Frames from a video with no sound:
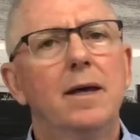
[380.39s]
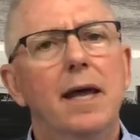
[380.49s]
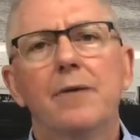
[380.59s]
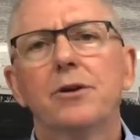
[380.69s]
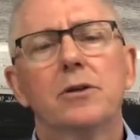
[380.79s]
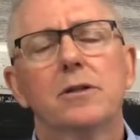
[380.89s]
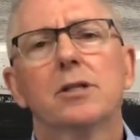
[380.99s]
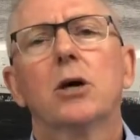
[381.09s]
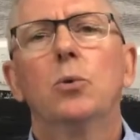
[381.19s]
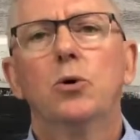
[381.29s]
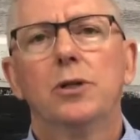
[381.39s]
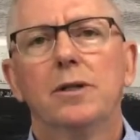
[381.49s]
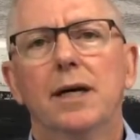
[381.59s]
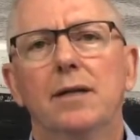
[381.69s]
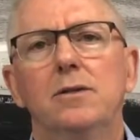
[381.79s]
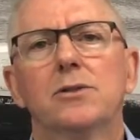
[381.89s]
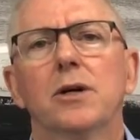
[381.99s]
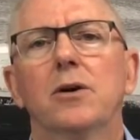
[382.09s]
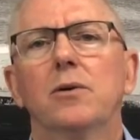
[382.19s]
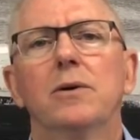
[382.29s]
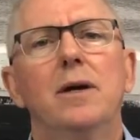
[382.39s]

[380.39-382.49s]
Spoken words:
everything's coordinated so